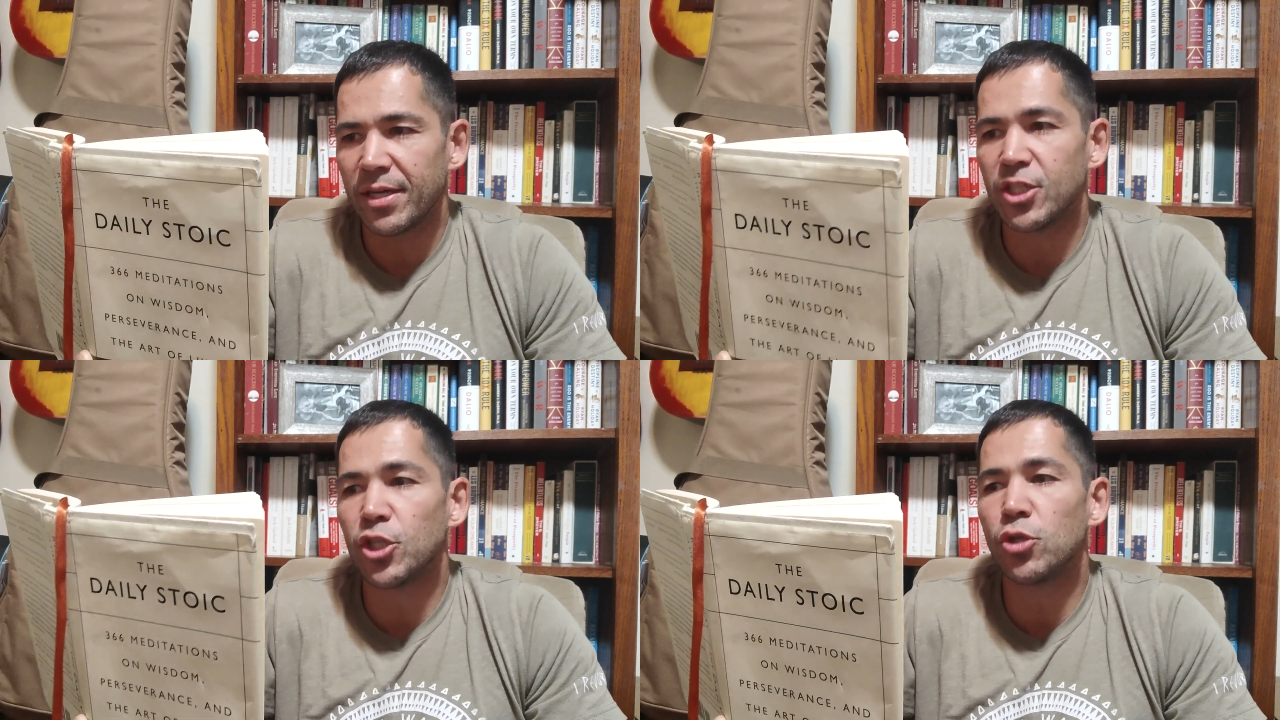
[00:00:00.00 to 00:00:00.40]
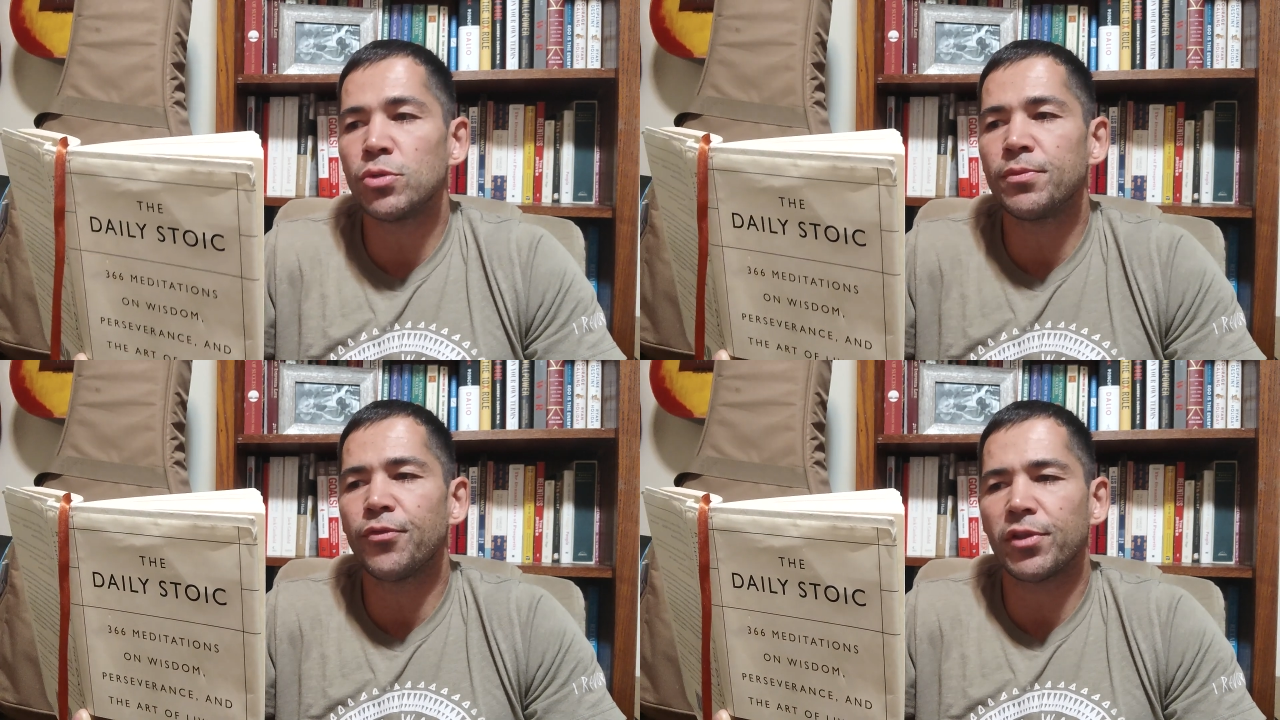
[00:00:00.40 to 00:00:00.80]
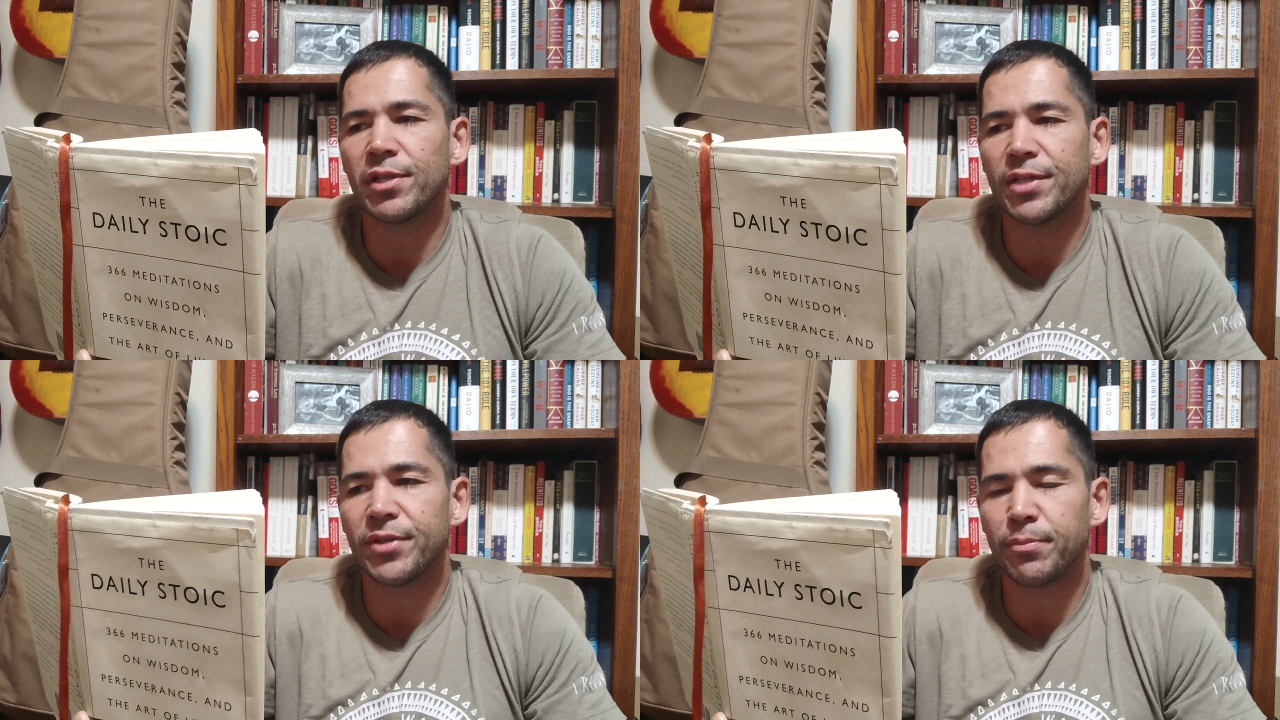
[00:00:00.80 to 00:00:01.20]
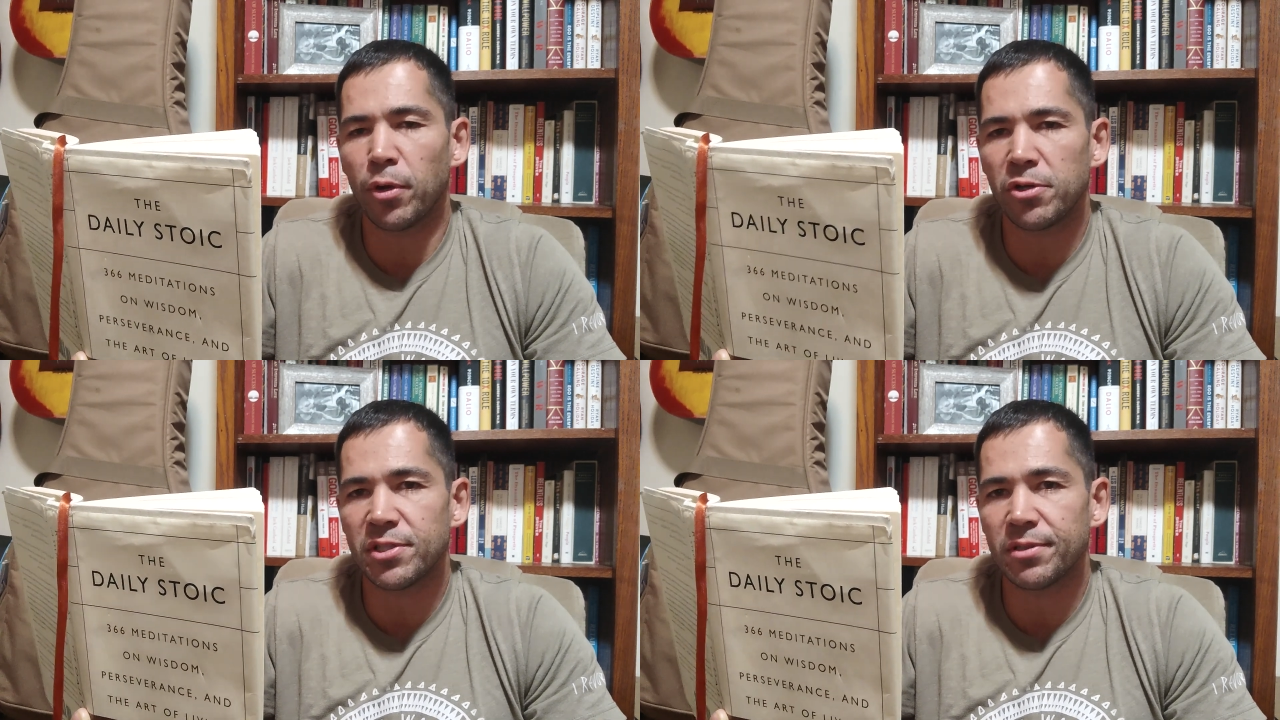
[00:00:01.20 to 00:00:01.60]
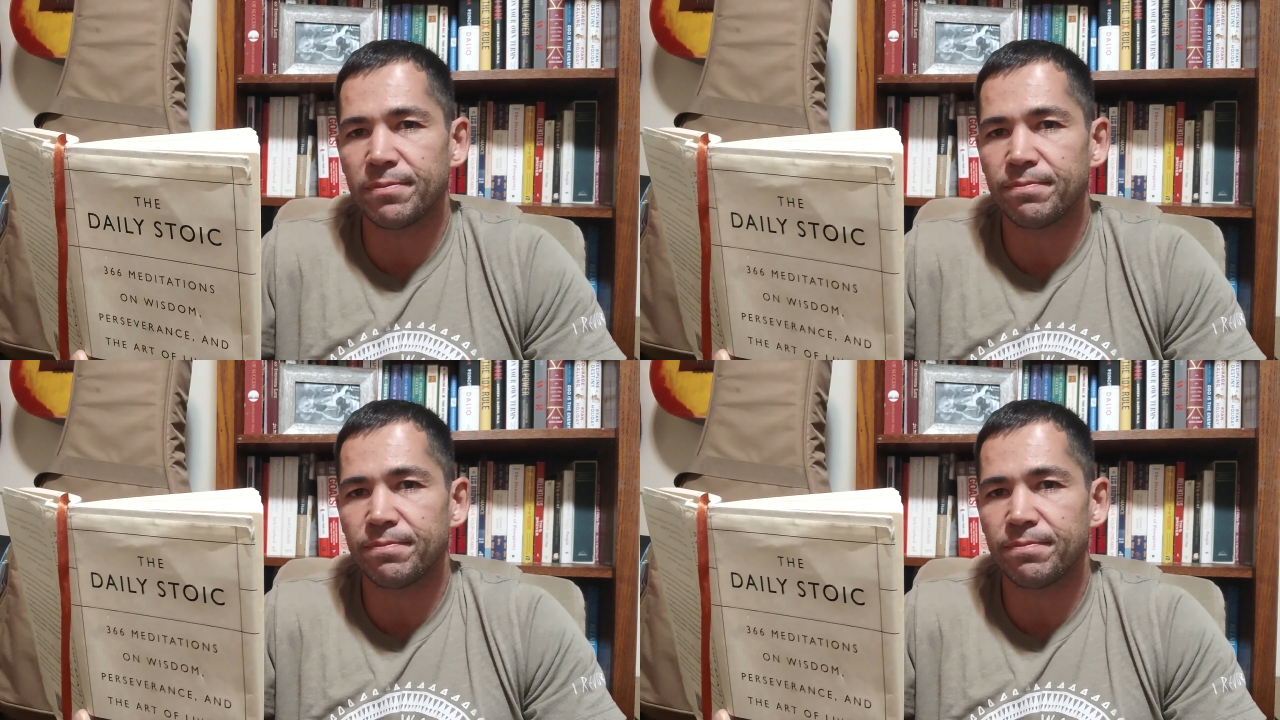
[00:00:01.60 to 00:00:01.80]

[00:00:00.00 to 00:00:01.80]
a tomb for the living person.